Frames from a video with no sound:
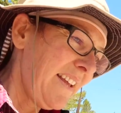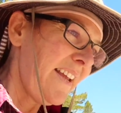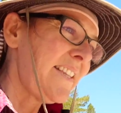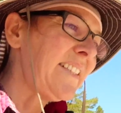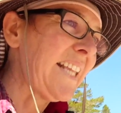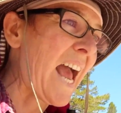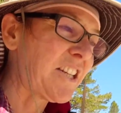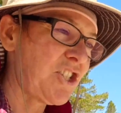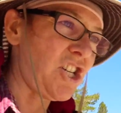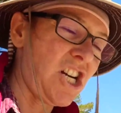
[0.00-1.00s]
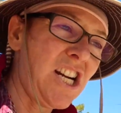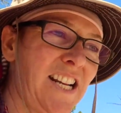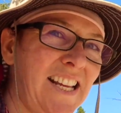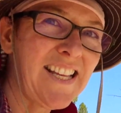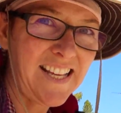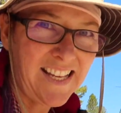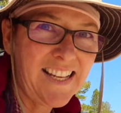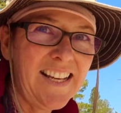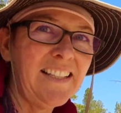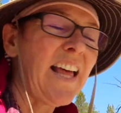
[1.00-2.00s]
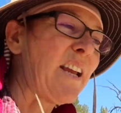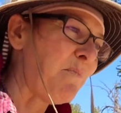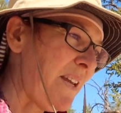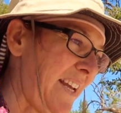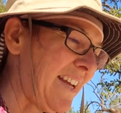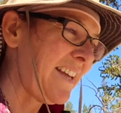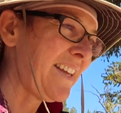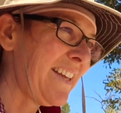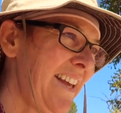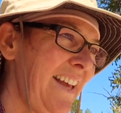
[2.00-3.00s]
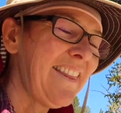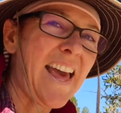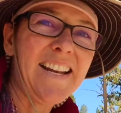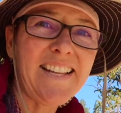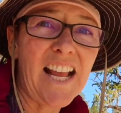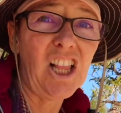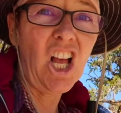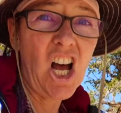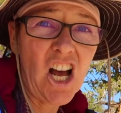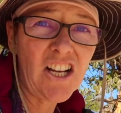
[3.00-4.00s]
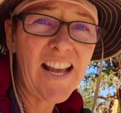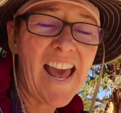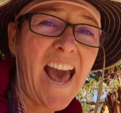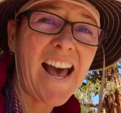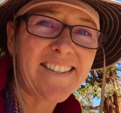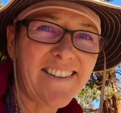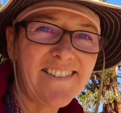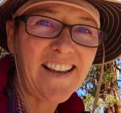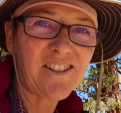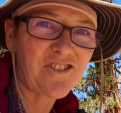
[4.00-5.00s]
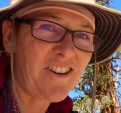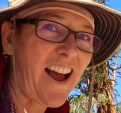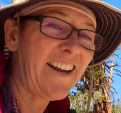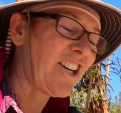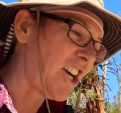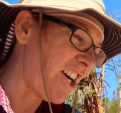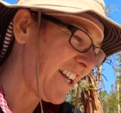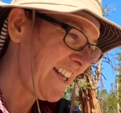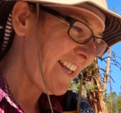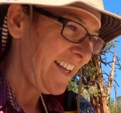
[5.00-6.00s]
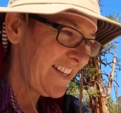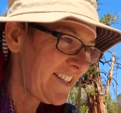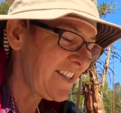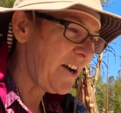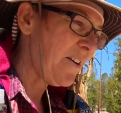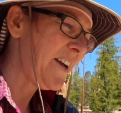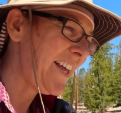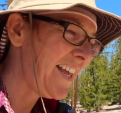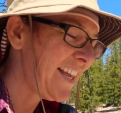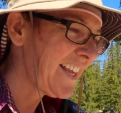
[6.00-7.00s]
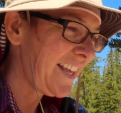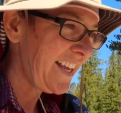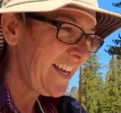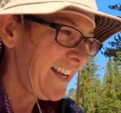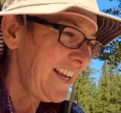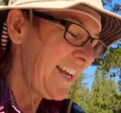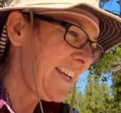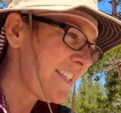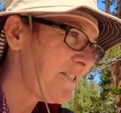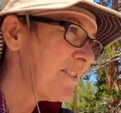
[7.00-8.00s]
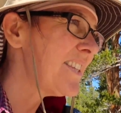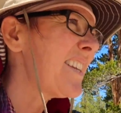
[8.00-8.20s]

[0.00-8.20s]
He's a lasher, like me. That is a long ass section hiker. So he's doing the